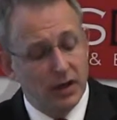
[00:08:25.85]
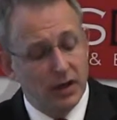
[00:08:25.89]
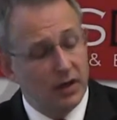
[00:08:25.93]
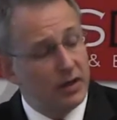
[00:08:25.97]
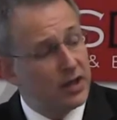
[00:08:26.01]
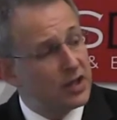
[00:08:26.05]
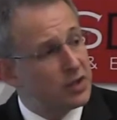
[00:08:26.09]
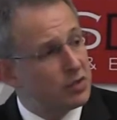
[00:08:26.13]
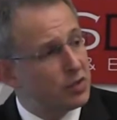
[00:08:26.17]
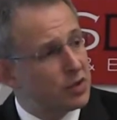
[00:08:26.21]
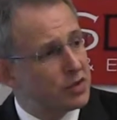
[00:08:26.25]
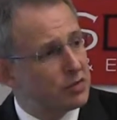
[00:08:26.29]

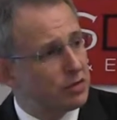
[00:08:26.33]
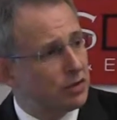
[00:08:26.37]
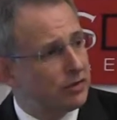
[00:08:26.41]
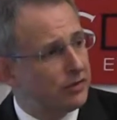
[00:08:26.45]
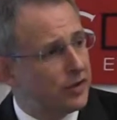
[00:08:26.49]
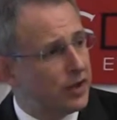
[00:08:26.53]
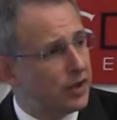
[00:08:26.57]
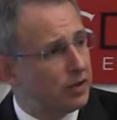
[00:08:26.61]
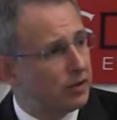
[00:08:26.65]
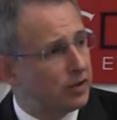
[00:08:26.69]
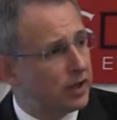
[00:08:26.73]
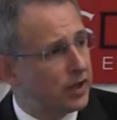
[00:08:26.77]
This was
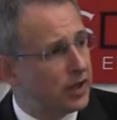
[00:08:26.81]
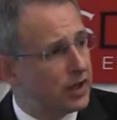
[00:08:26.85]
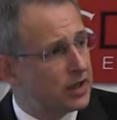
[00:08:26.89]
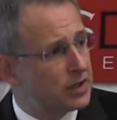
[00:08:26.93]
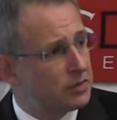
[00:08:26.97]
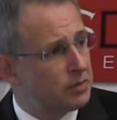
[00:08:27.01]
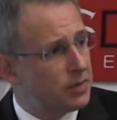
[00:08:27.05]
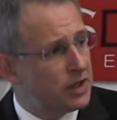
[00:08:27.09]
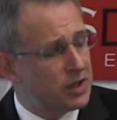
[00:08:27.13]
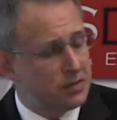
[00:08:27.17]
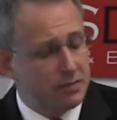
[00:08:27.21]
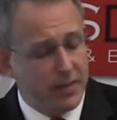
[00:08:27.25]
revealed in
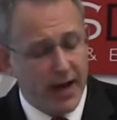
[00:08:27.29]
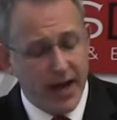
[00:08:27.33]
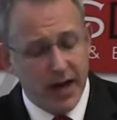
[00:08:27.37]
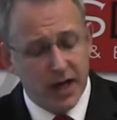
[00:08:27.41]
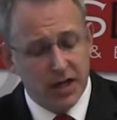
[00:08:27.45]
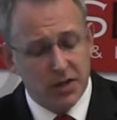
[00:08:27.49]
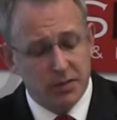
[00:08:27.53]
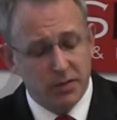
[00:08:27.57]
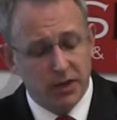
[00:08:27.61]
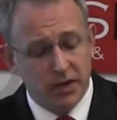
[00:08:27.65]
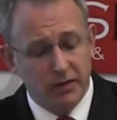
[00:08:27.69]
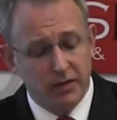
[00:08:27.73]
its
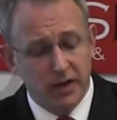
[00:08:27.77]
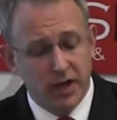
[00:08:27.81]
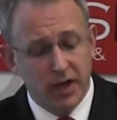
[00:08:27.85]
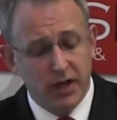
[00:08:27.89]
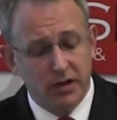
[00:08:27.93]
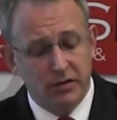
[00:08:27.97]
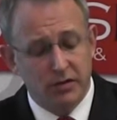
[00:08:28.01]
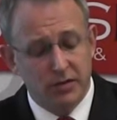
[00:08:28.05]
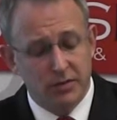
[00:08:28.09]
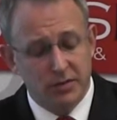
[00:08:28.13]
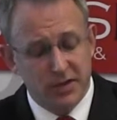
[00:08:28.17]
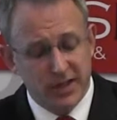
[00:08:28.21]
mismanagement of the
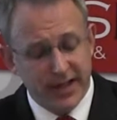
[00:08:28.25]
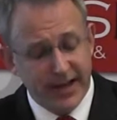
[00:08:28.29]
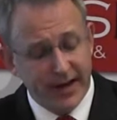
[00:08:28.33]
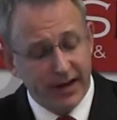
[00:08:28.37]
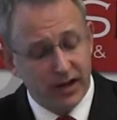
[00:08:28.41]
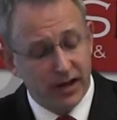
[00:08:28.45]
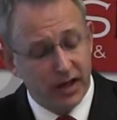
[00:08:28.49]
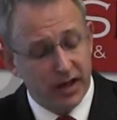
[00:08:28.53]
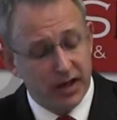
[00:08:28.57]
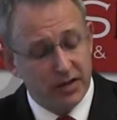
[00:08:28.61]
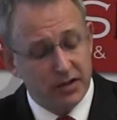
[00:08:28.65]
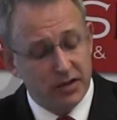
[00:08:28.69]
interim
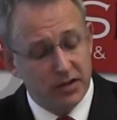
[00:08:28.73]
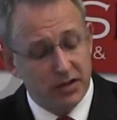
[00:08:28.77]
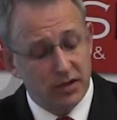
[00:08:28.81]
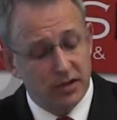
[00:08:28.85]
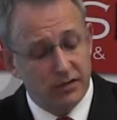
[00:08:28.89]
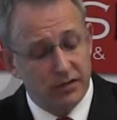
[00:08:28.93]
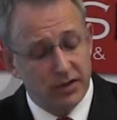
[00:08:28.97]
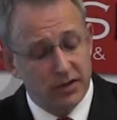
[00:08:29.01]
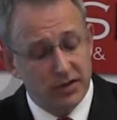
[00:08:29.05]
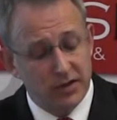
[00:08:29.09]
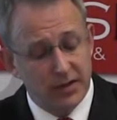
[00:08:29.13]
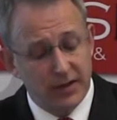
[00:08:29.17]
satellite
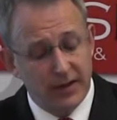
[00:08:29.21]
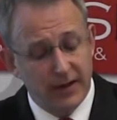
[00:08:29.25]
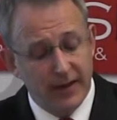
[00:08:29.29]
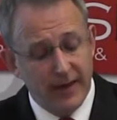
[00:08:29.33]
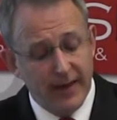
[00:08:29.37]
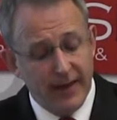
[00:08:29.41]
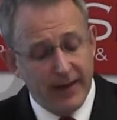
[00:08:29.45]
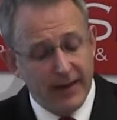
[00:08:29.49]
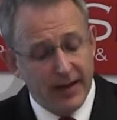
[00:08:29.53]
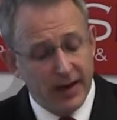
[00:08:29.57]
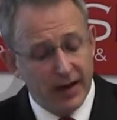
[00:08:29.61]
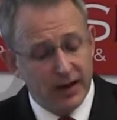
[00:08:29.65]
service
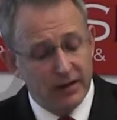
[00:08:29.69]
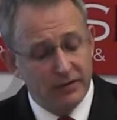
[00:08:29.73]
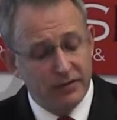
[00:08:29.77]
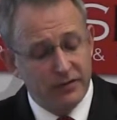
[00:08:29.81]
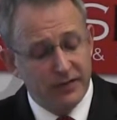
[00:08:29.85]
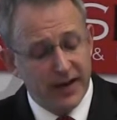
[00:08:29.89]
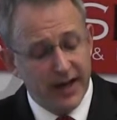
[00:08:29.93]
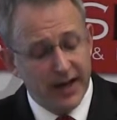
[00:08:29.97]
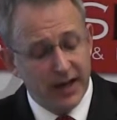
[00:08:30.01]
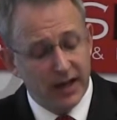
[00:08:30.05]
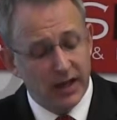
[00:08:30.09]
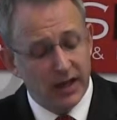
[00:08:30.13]
and a
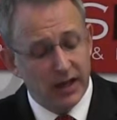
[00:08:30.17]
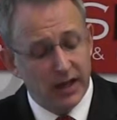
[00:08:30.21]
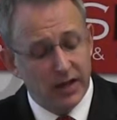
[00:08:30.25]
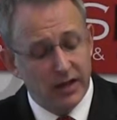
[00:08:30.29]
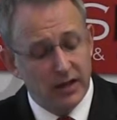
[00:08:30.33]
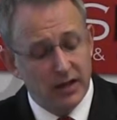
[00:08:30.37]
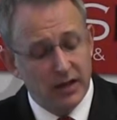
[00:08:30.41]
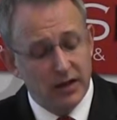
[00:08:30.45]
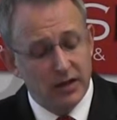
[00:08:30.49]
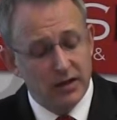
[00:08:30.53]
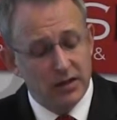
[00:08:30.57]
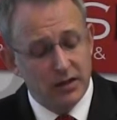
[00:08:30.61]

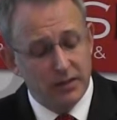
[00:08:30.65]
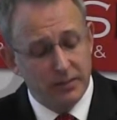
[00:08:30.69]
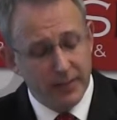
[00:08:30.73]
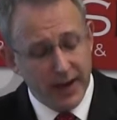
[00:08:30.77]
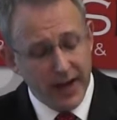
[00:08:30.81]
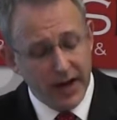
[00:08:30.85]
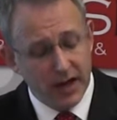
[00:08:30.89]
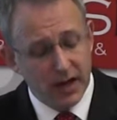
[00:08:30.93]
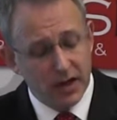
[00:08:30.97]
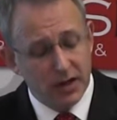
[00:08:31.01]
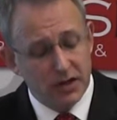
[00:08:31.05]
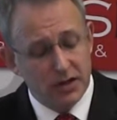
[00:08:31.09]
failure to
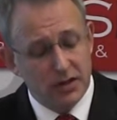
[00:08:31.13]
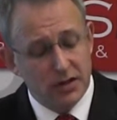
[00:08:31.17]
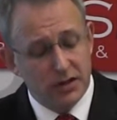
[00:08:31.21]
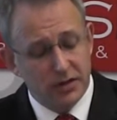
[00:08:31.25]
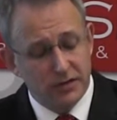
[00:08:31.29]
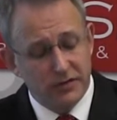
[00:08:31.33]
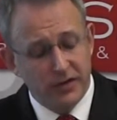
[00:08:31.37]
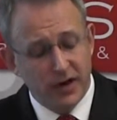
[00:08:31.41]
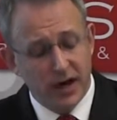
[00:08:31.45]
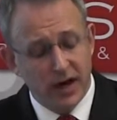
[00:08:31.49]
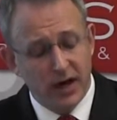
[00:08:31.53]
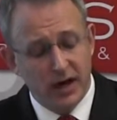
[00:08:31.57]
manage
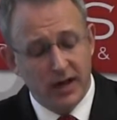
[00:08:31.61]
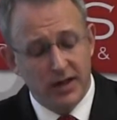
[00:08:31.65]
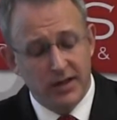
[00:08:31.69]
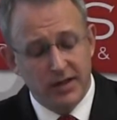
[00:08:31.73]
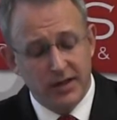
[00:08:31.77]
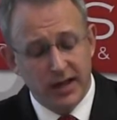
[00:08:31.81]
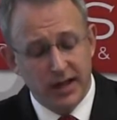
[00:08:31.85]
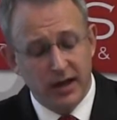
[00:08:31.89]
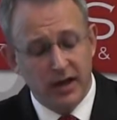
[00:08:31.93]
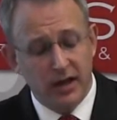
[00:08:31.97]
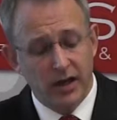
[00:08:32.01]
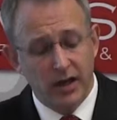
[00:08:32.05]
the finite
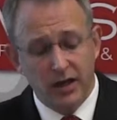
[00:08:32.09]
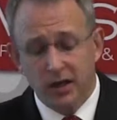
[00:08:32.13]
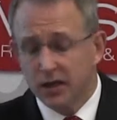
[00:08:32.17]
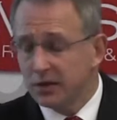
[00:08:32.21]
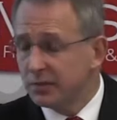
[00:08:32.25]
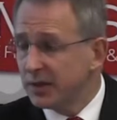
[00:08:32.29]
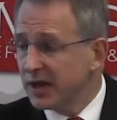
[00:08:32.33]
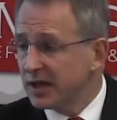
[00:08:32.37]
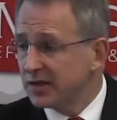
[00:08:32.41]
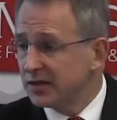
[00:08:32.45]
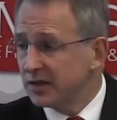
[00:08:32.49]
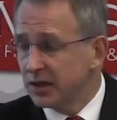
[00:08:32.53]
satellite
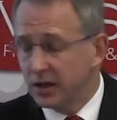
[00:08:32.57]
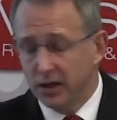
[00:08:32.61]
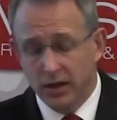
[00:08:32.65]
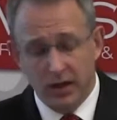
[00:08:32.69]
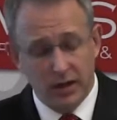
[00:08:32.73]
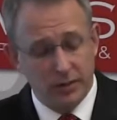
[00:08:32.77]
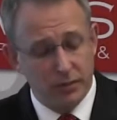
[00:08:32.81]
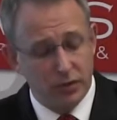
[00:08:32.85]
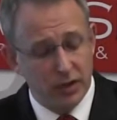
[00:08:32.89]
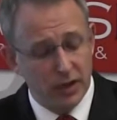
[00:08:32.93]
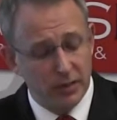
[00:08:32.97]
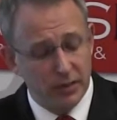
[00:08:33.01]
capacity
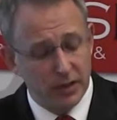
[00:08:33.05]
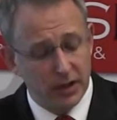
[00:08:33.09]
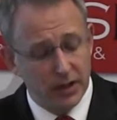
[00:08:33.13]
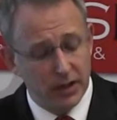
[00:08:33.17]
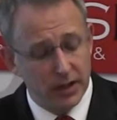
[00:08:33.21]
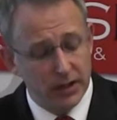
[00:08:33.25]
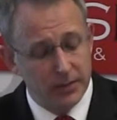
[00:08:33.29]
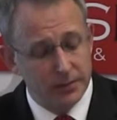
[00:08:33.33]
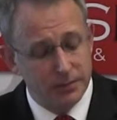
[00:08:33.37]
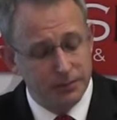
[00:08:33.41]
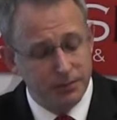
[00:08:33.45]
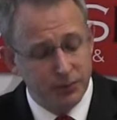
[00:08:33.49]
there properly.